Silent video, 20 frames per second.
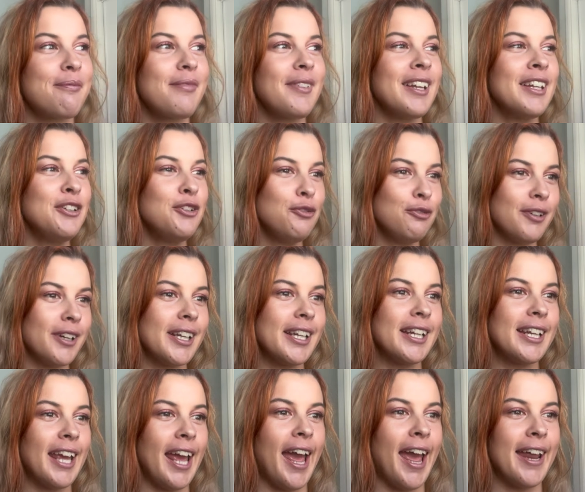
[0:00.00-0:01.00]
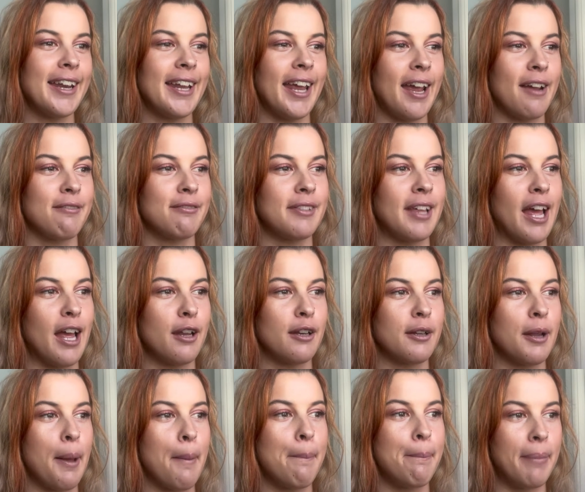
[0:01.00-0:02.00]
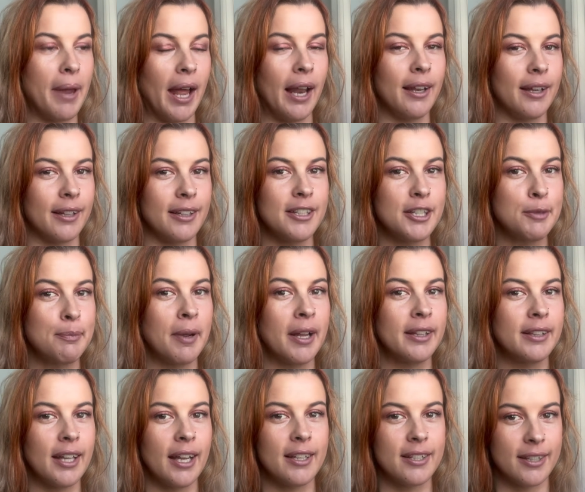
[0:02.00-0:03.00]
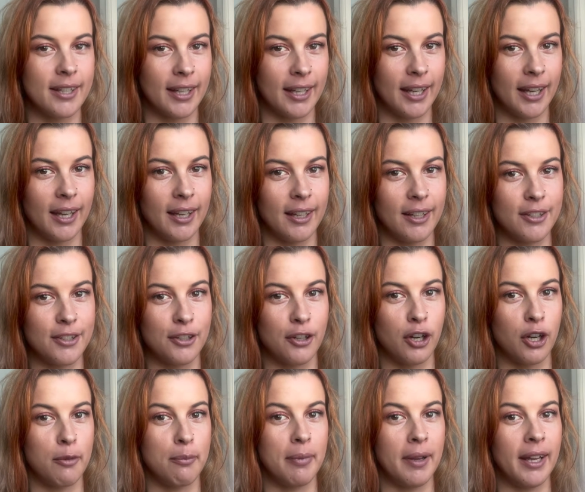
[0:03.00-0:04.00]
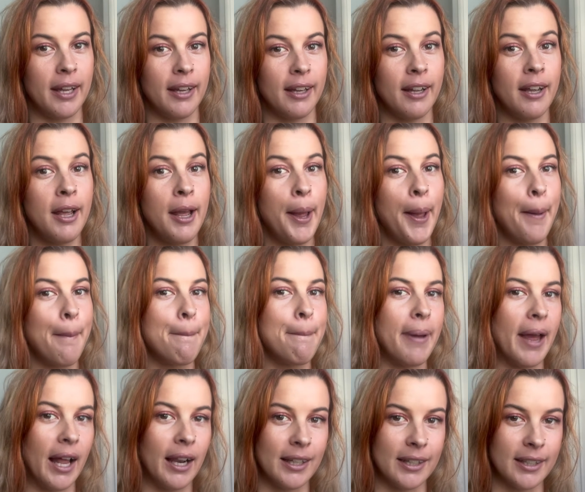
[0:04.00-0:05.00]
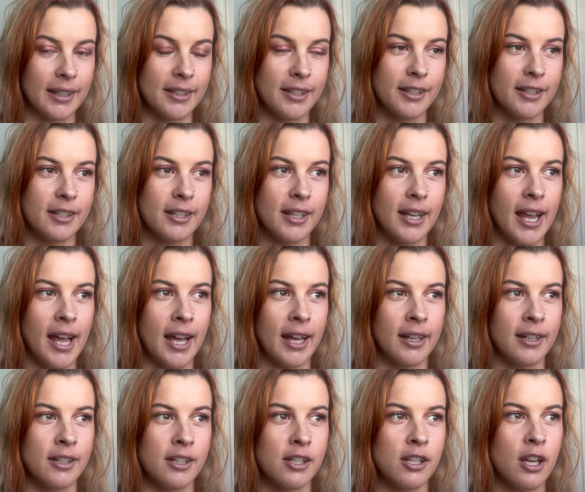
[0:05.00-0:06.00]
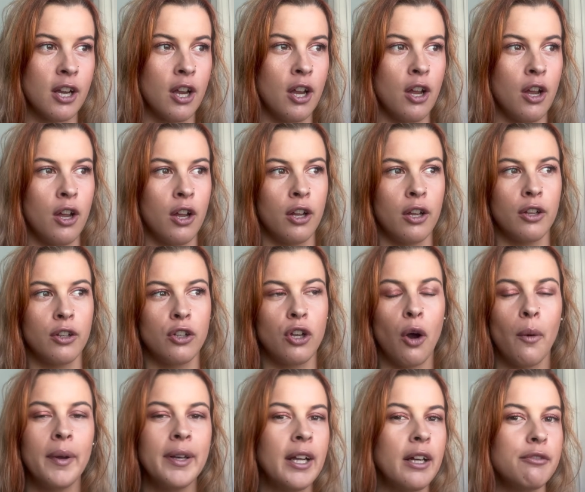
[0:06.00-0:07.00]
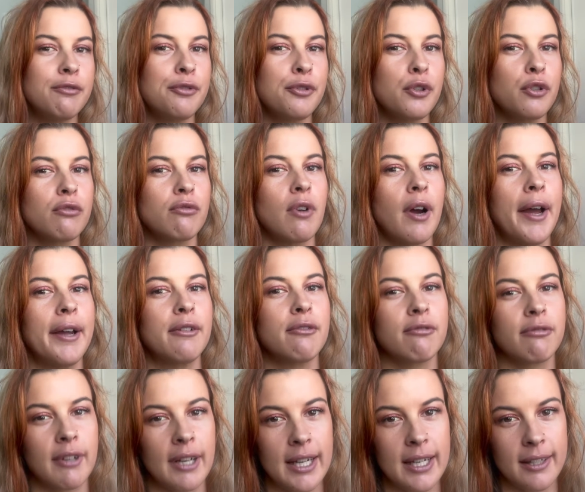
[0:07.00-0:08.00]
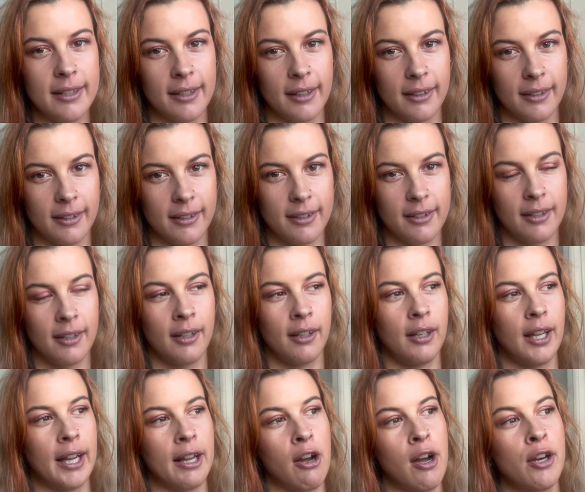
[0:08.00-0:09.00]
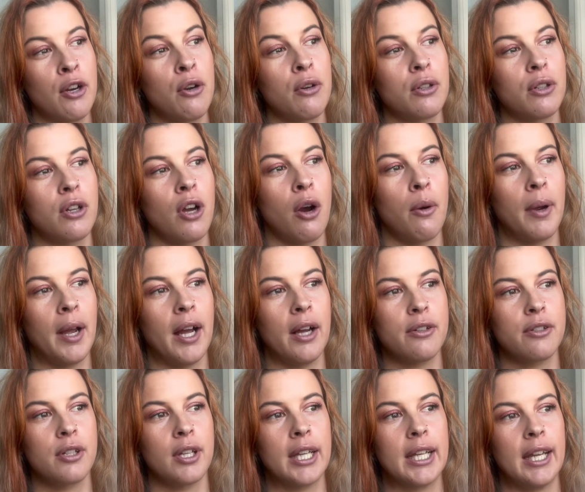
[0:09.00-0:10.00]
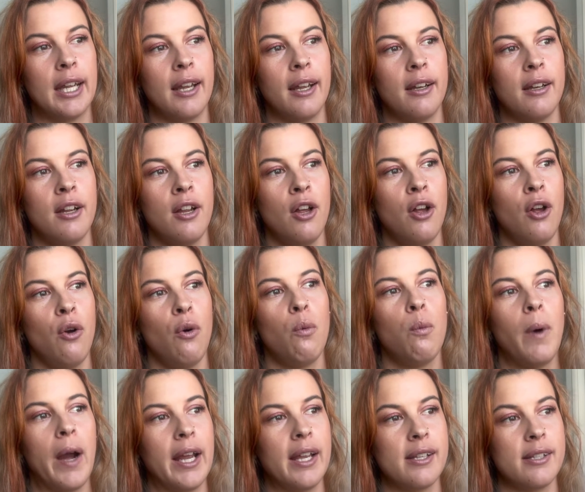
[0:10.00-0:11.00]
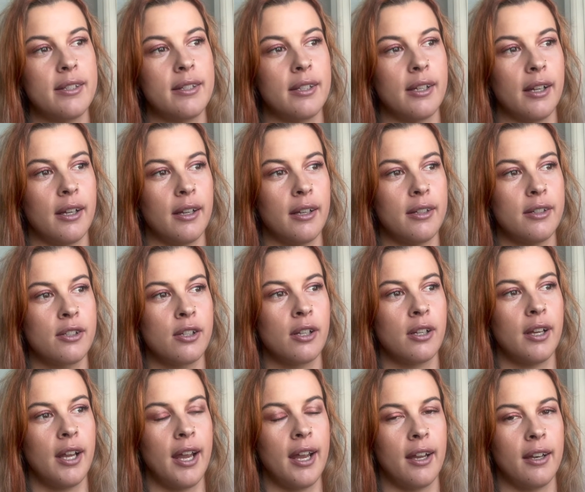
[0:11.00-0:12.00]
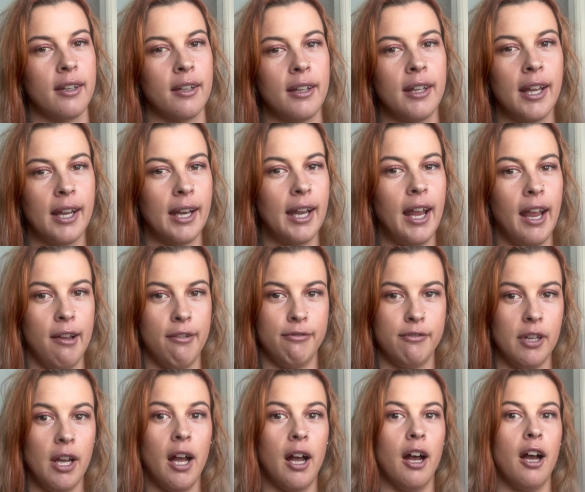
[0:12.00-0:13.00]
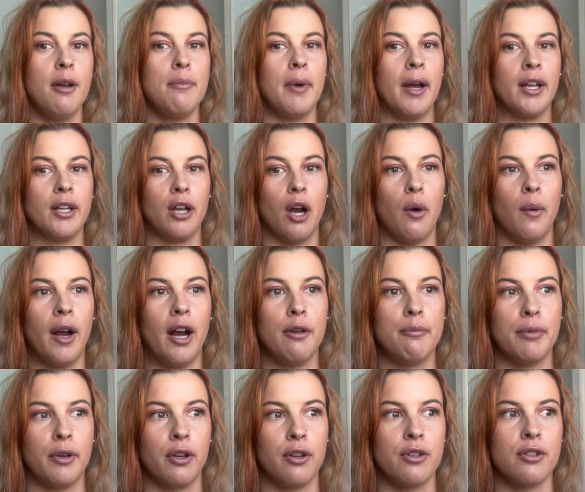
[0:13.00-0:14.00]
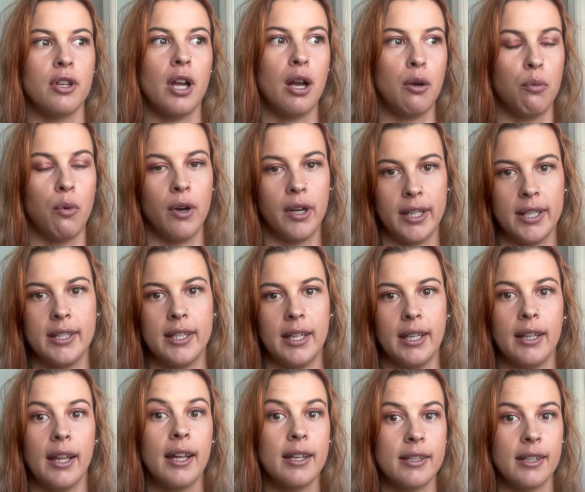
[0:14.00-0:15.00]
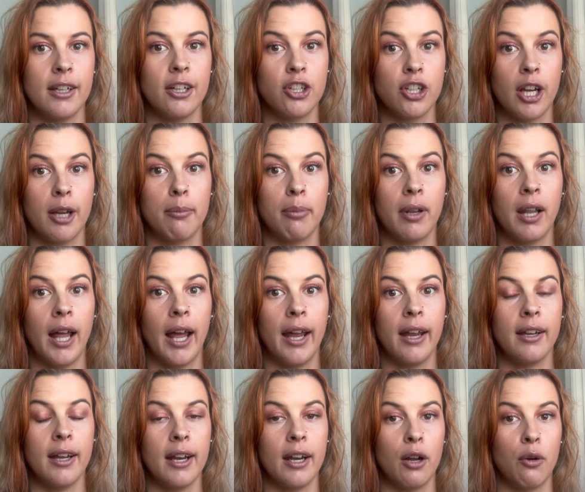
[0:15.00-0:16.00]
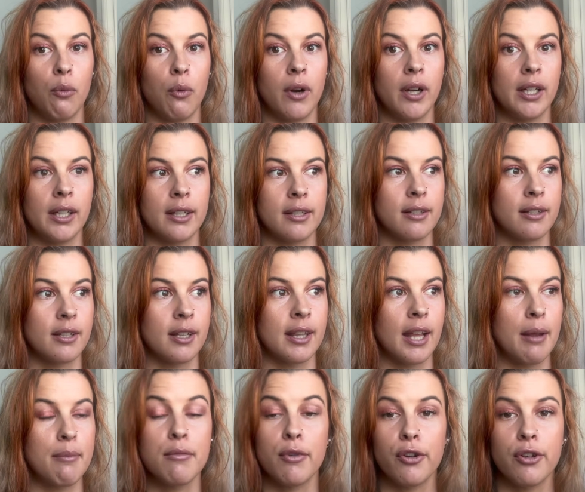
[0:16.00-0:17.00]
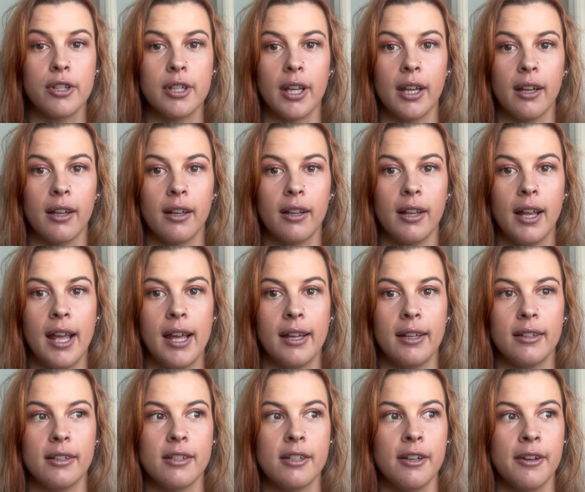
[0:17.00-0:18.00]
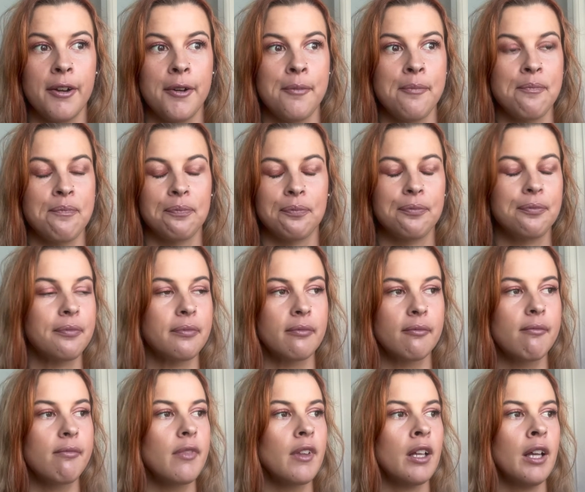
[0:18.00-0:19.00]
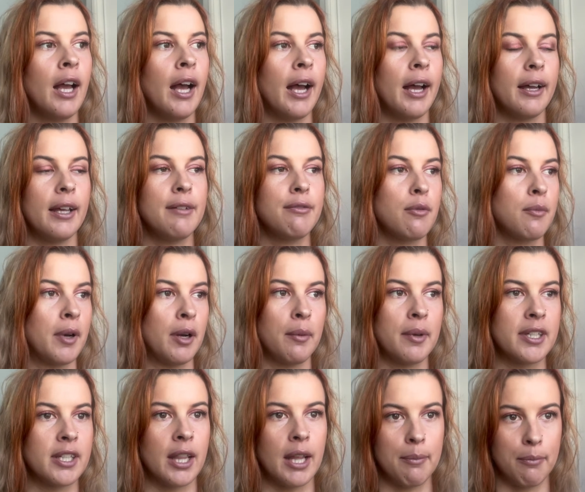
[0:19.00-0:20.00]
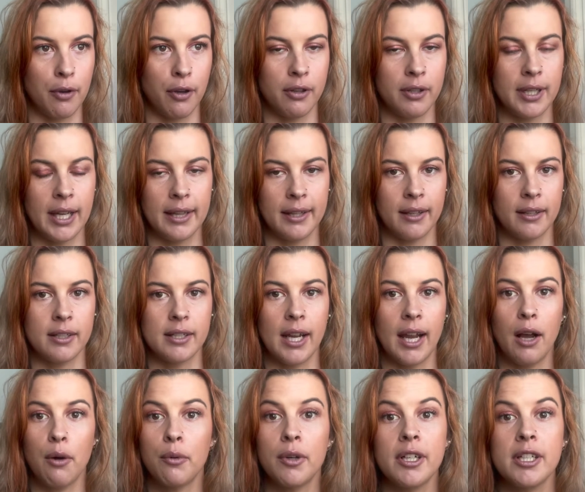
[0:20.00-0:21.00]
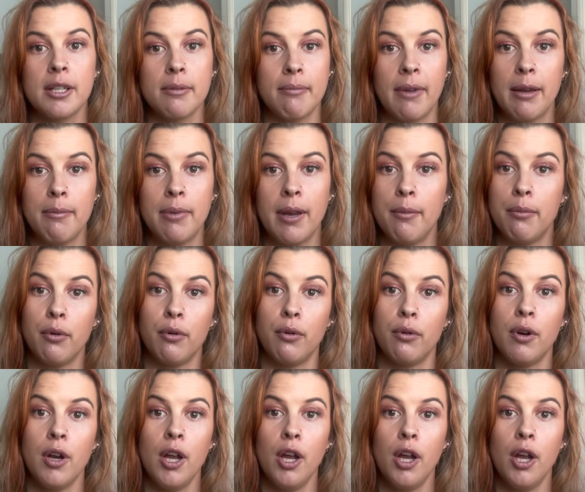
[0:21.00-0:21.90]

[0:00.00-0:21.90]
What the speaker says: you really can have that balance, but that's the key. It's got to be balanced and going out for the right reasons. Like, I don't go out to get wasted and get effed up. I go out because I want to see that DJ play and I want to listen to that music. And even when I went to that birthday the other day, I wanted to meet people